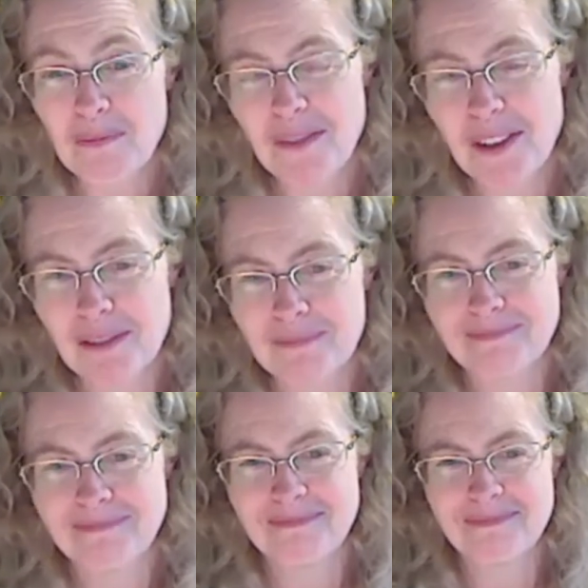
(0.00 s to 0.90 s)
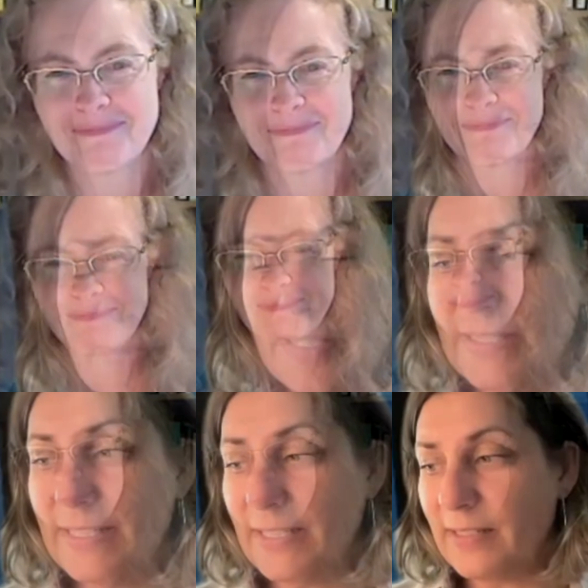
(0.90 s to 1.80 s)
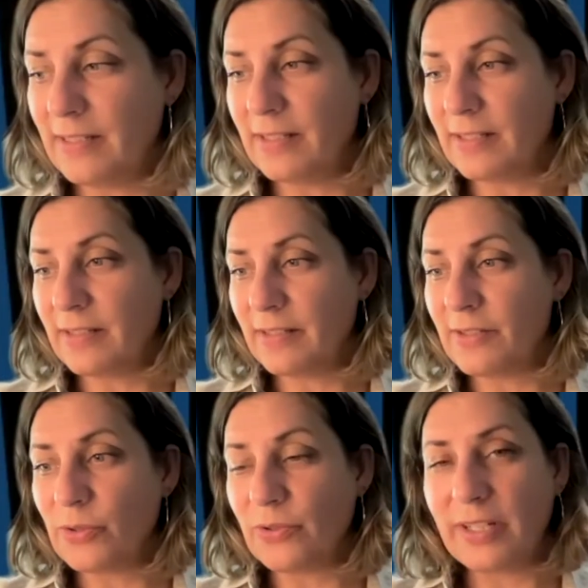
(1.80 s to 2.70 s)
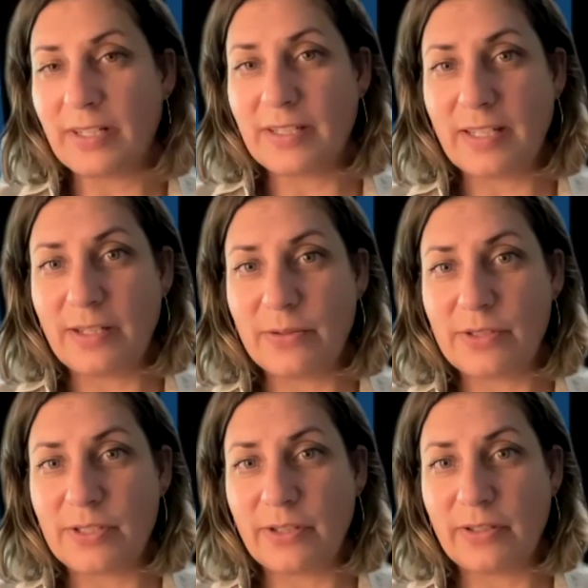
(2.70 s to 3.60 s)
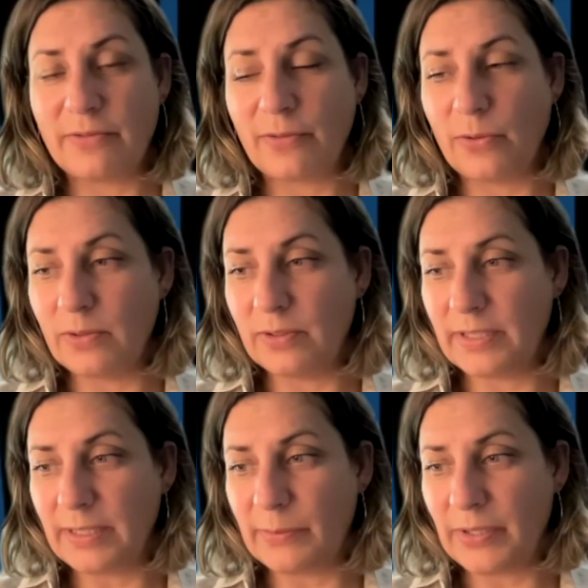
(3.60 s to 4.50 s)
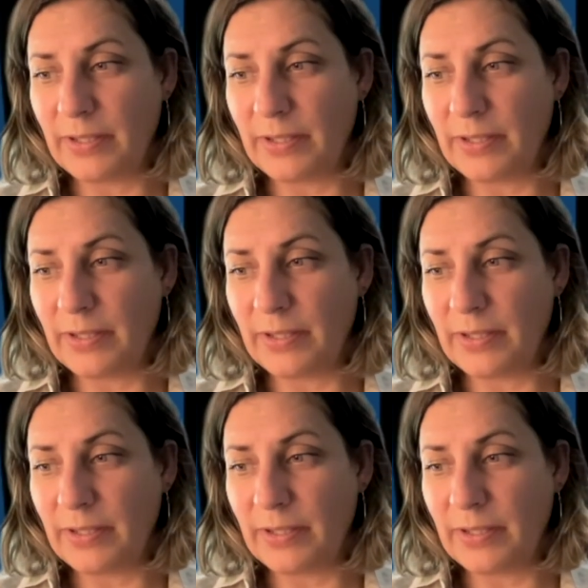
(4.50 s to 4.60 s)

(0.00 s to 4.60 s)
Thank you, Heather. Indeed, the story continues to unfold with